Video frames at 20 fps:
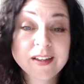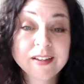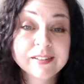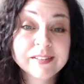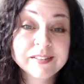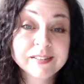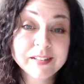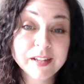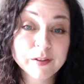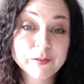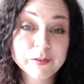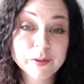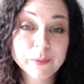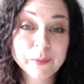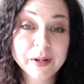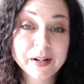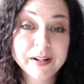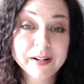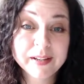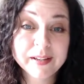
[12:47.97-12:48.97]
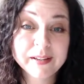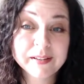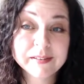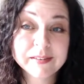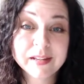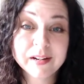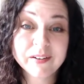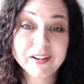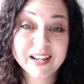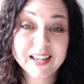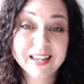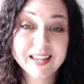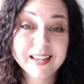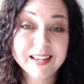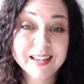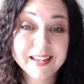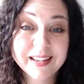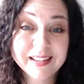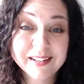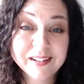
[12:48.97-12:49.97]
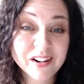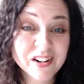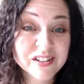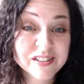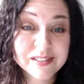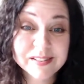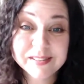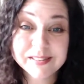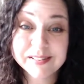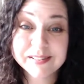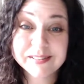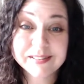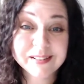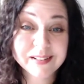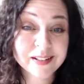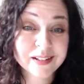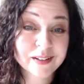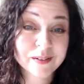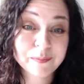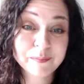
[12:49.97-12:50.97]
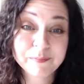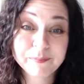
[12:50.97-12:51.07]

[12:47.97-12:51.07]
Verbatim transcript: See it for what it is. They're a narcissistic